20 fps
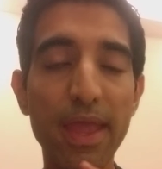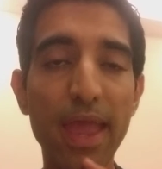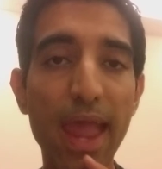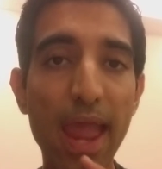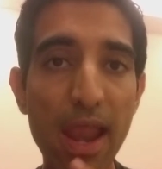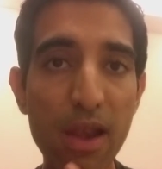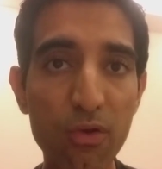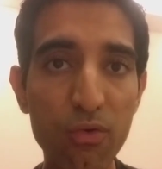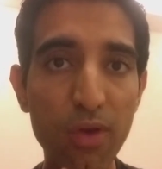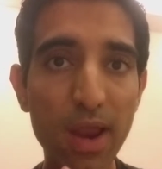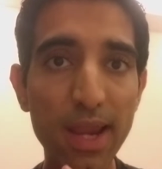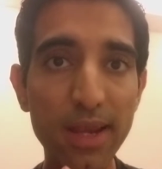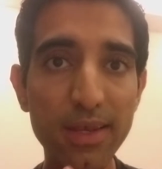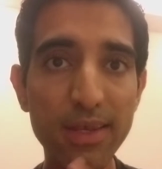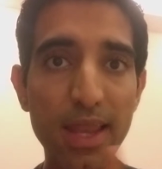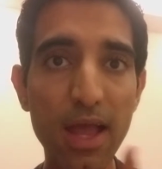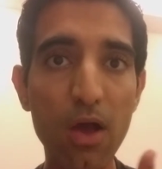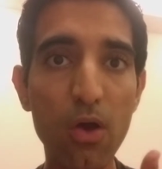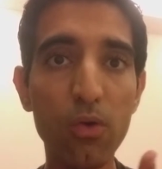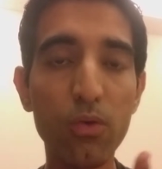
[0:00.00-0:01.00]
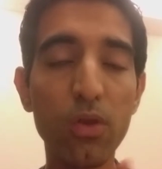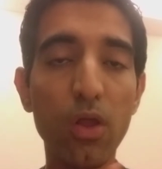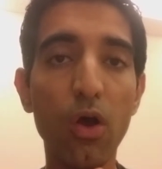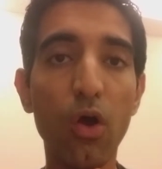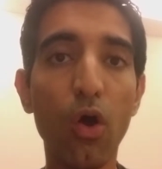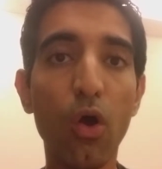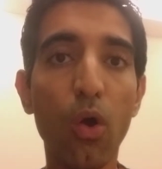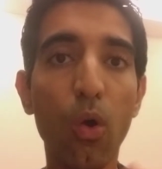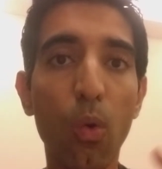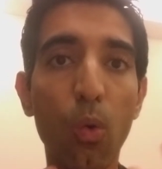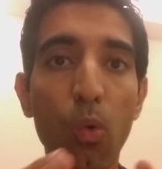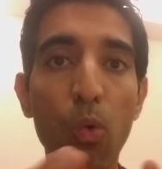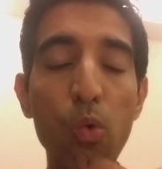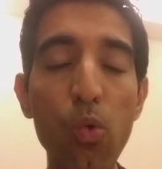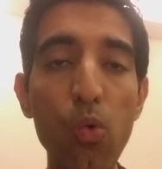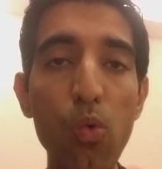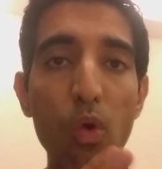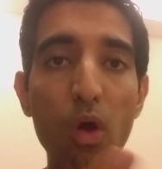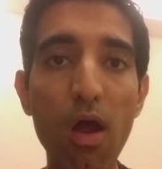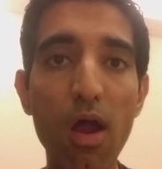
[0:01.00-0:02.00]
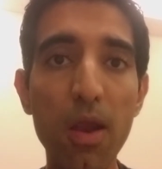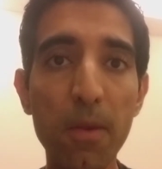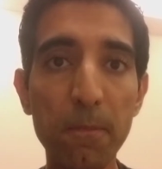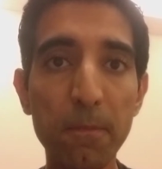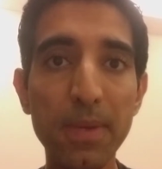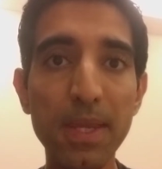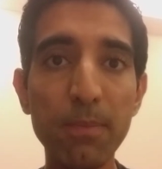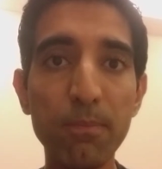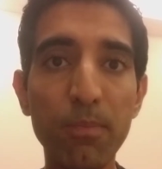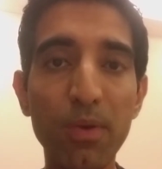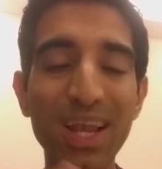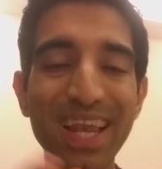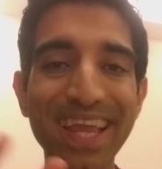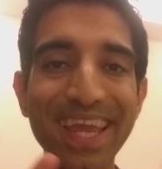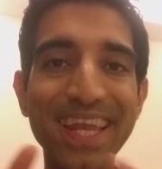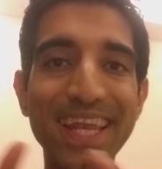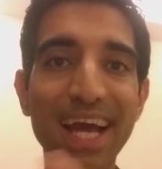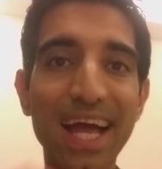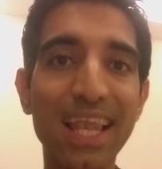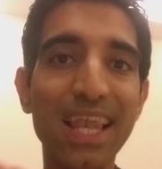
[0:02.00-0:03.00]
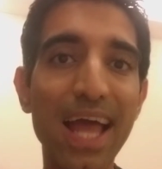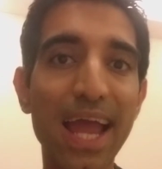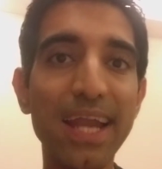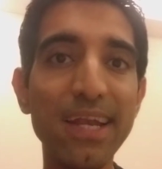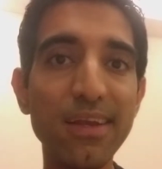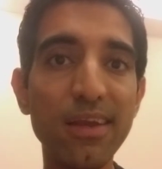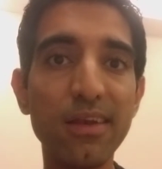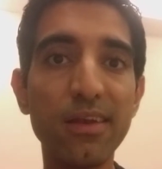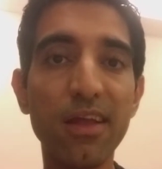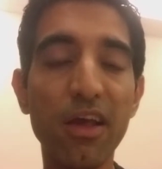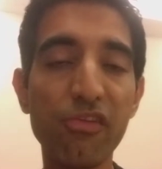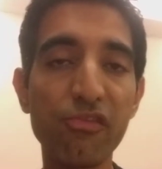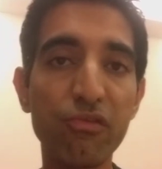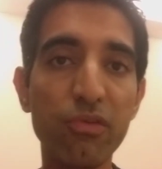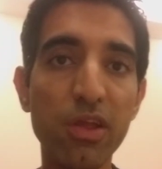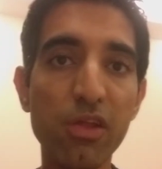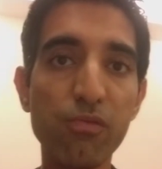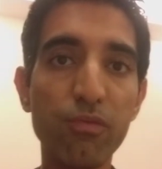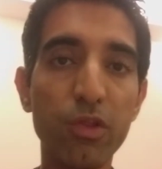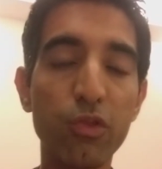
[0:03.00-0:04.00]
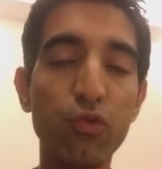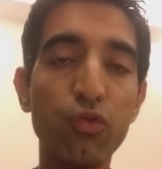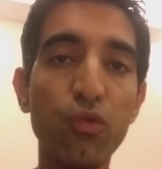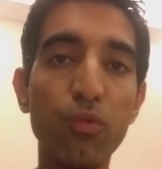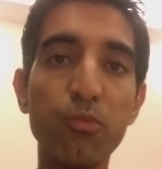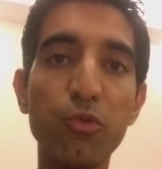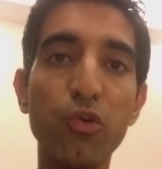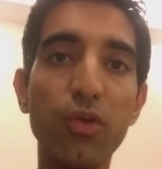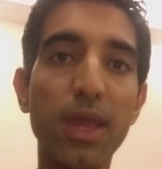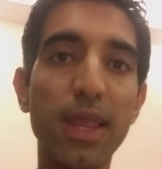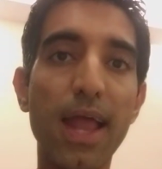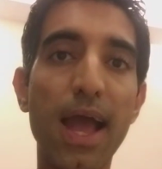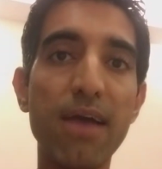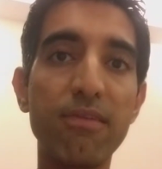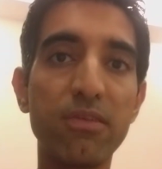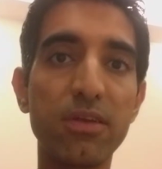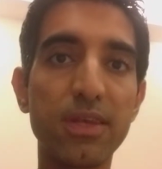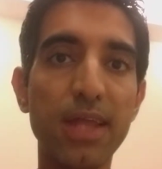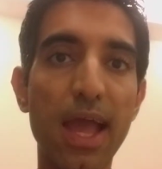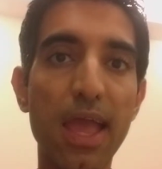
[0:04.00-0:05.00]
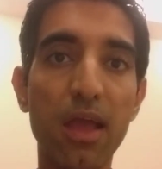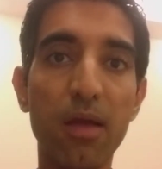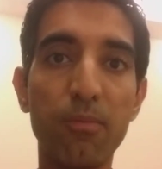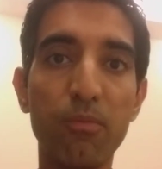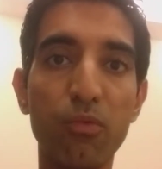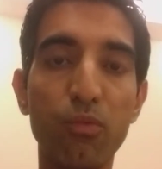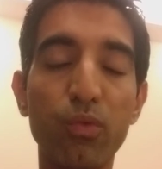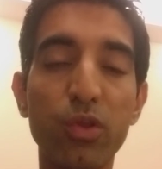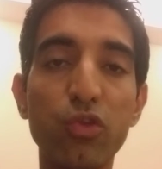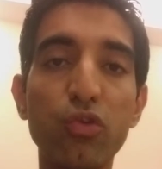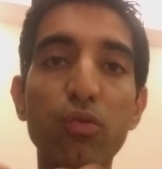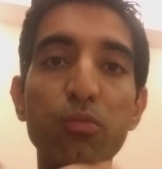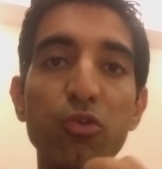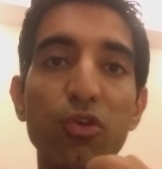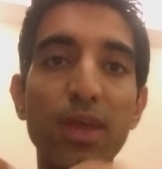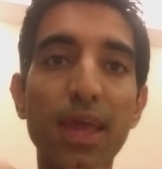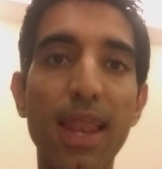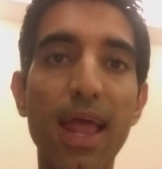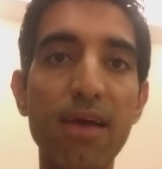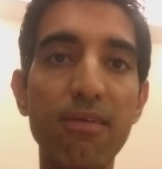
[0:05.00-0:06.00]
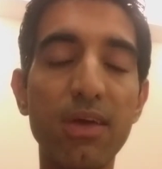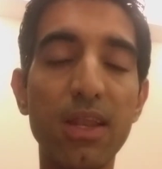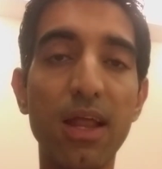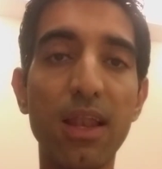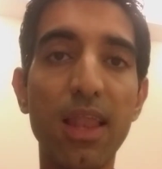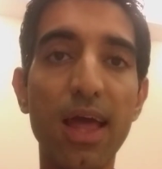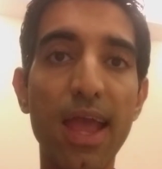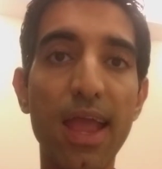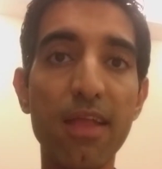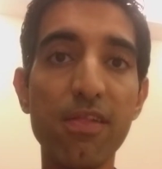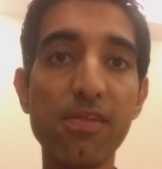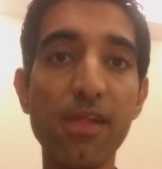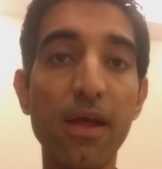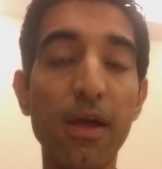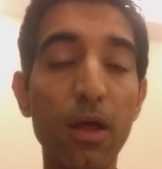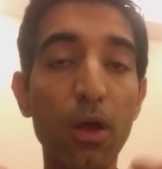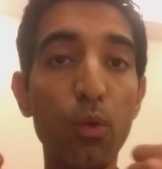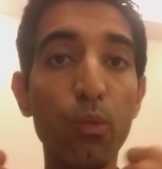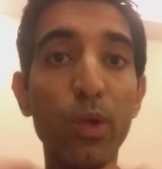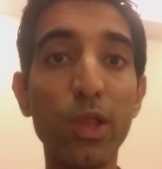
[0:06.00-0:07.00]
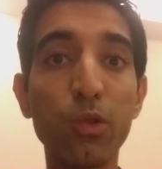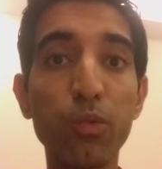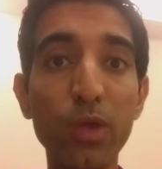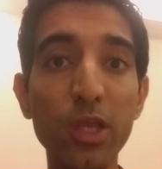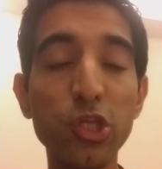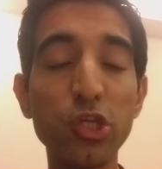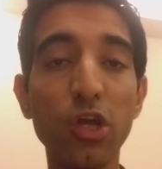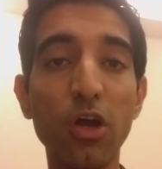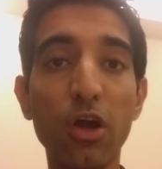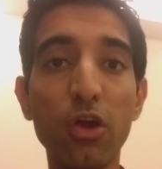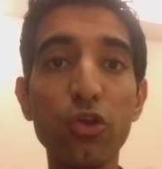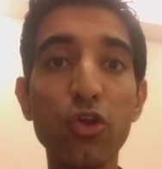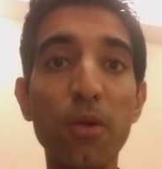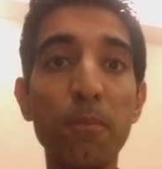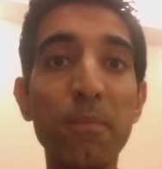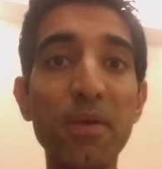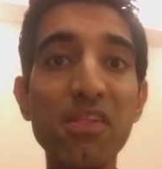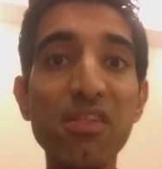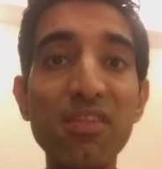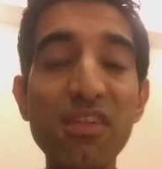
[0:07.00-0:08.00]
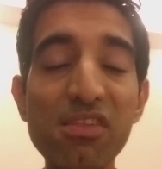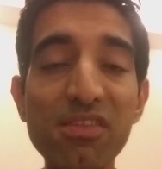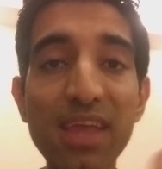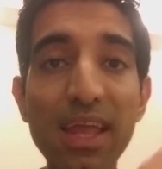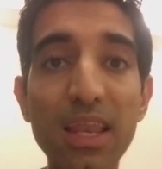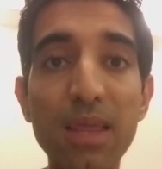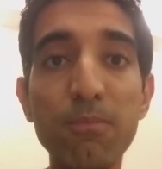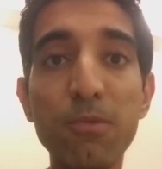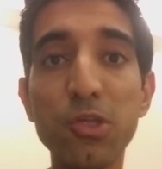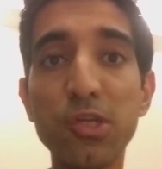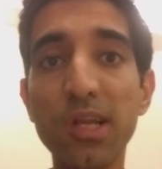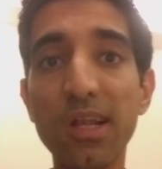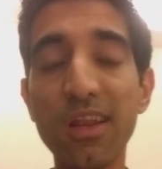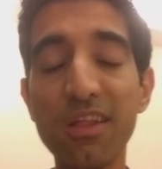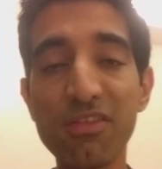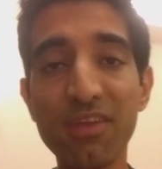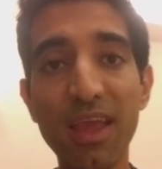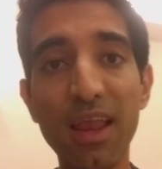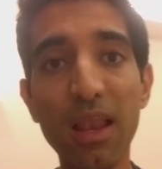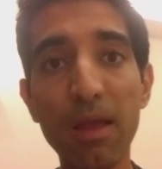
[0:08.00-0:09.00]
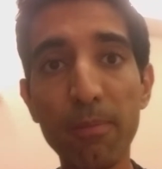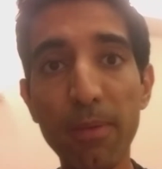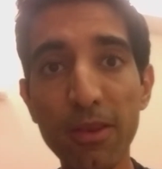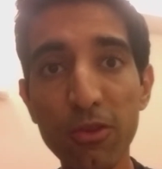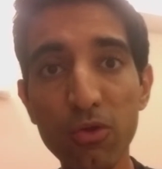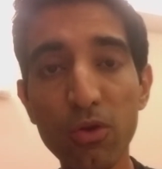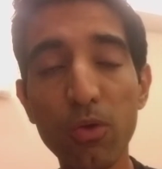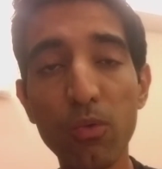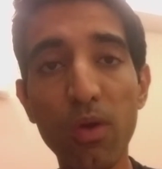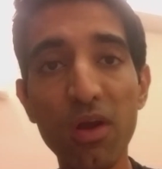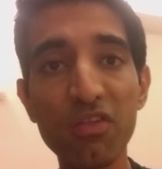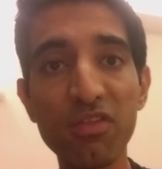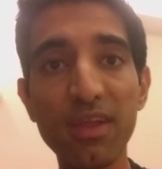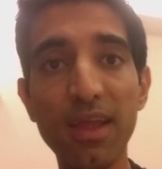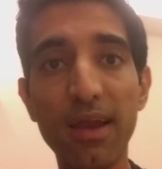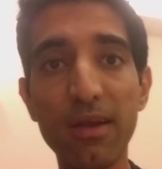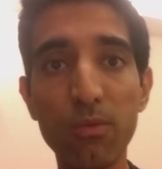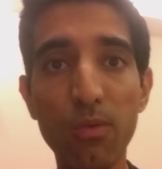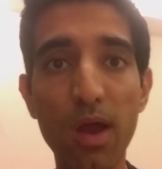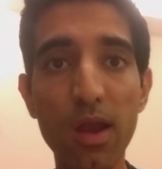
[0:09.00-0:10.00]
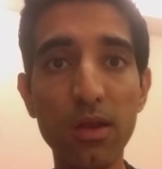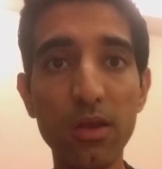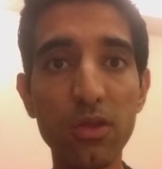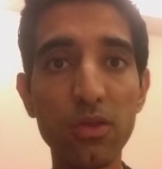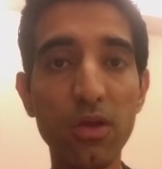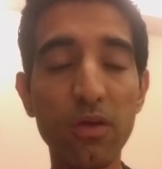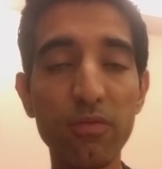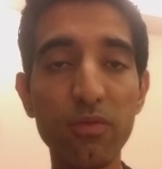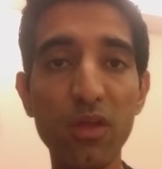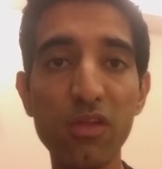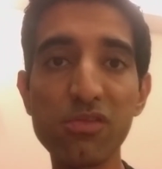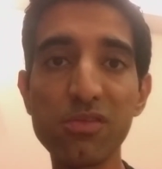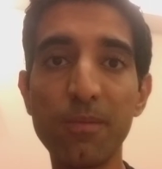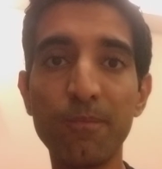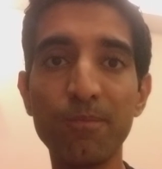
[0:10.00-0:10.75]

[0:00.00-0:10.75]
and write down who are people in allied industries with whom you can have a tie-up, with whom you can have an alliance, with which your business can immediately scale up. And what's the advantage of this?